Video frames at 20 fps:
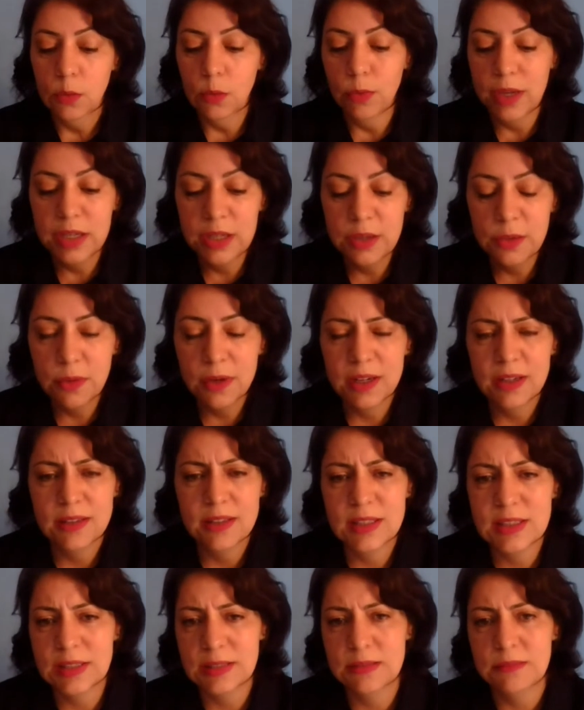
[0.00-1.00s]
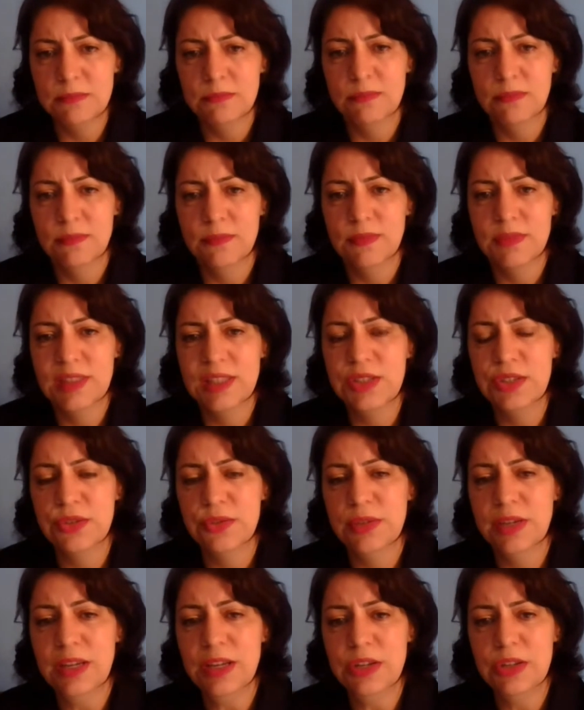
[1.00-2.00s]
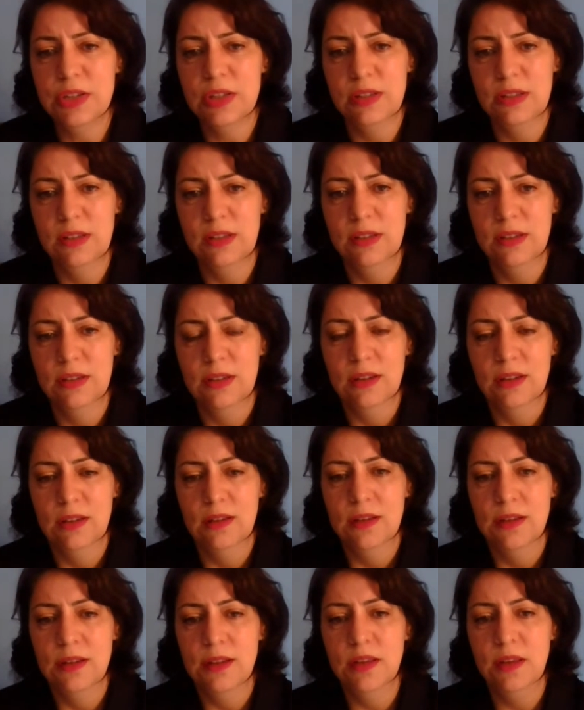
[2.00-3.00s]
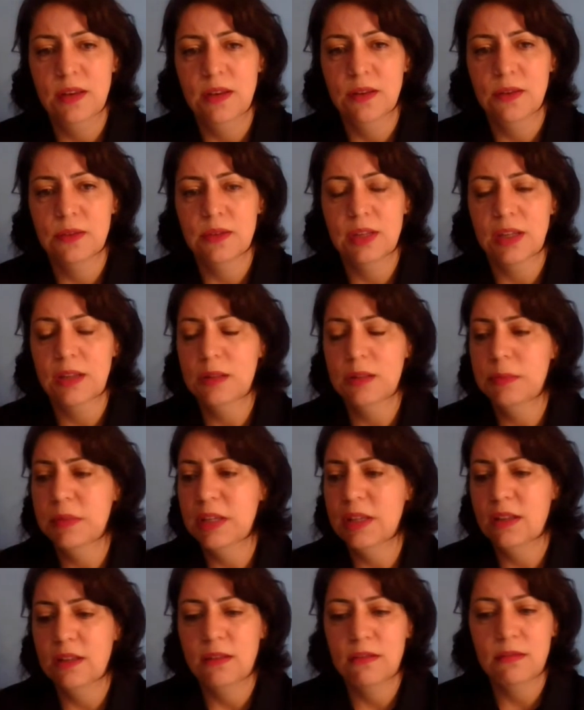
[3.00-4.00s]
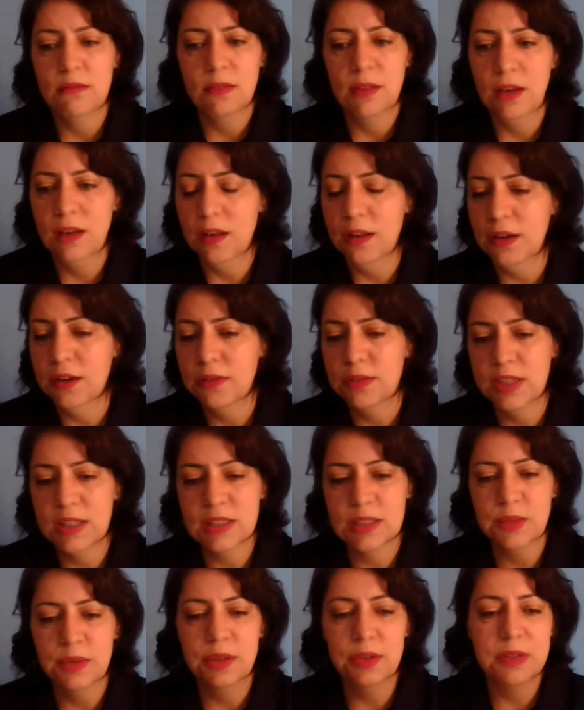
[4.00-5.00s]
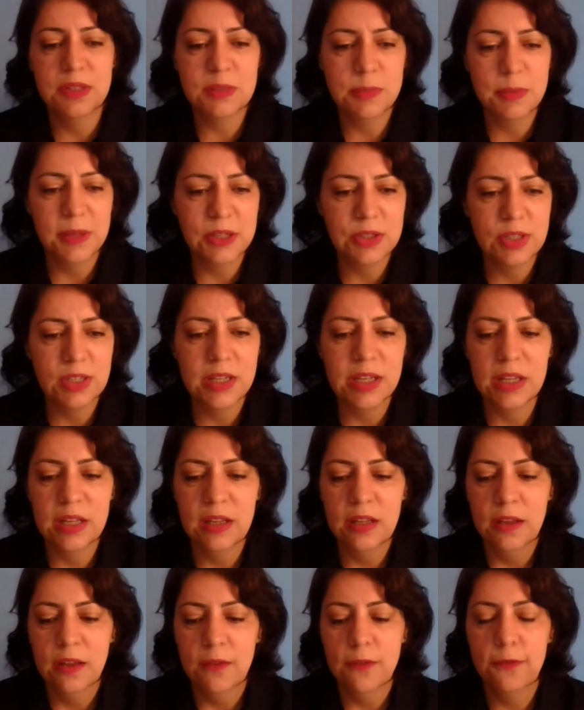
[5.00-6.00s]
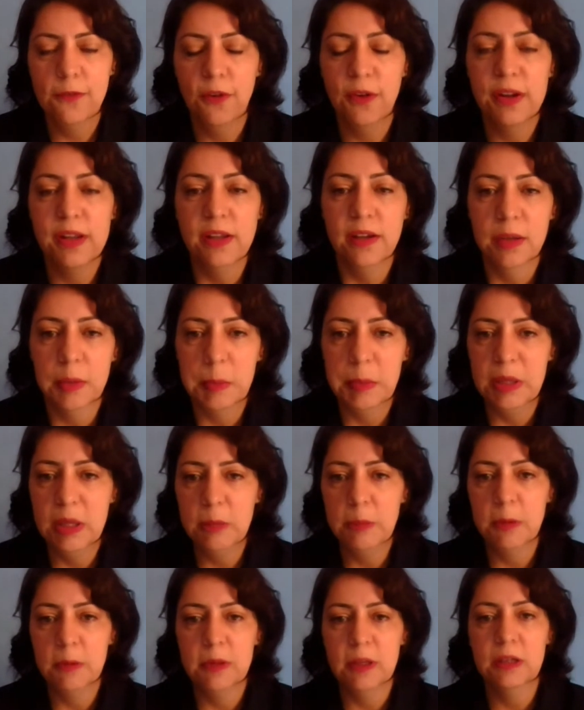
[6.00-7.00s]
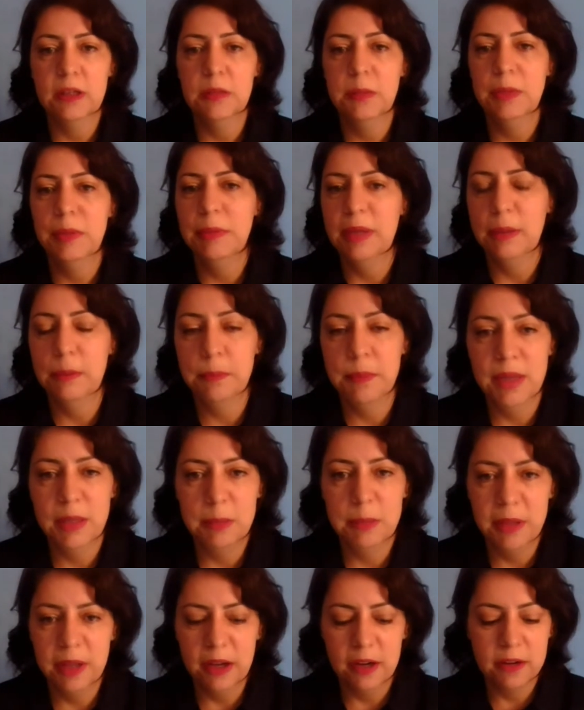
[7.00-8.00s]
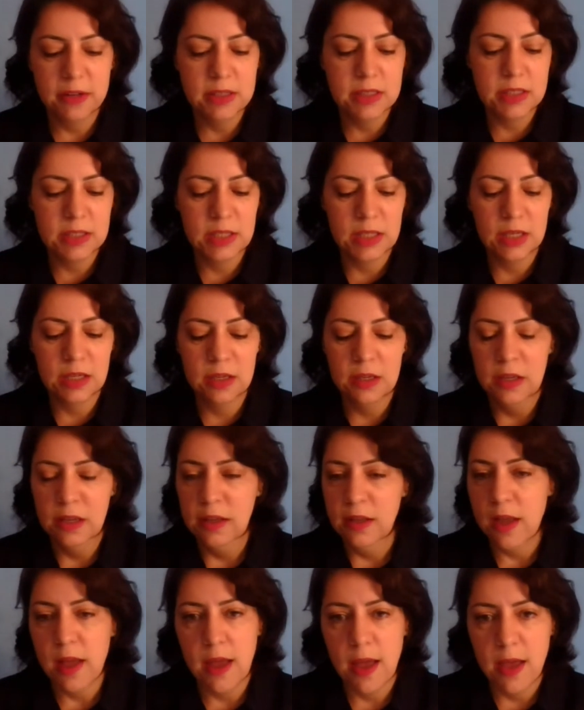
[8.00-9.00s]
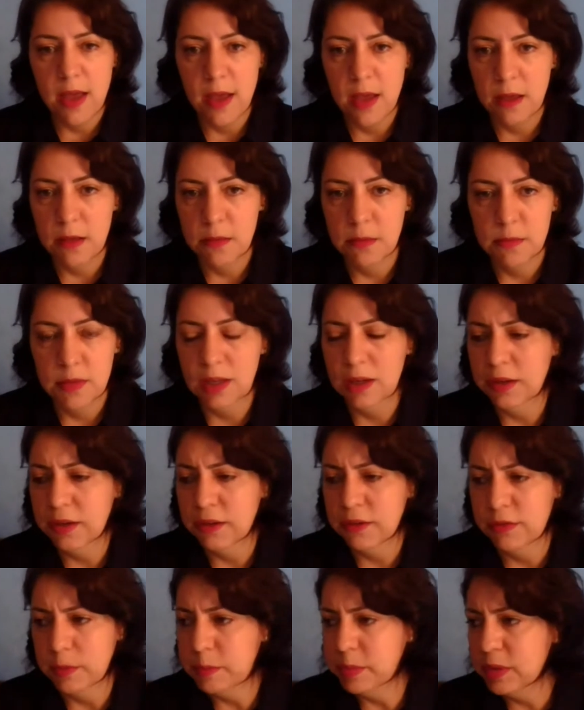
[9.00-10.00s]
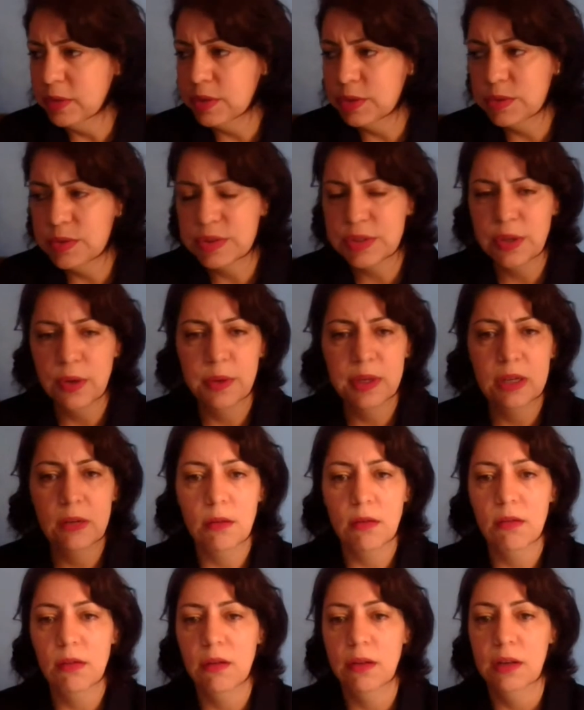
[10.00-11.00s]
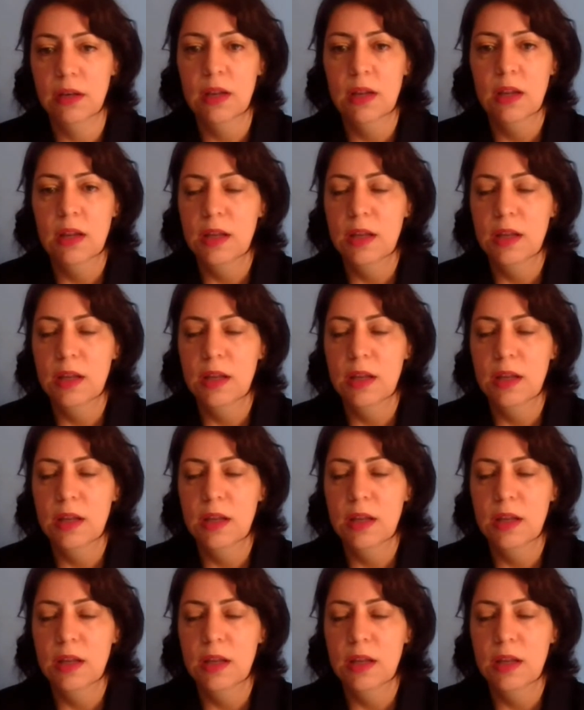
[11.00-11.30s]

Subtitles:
when you are in this situation, there could be a lot of things going on, especially for young people. There could be bad parenting, a lot of abuse going on,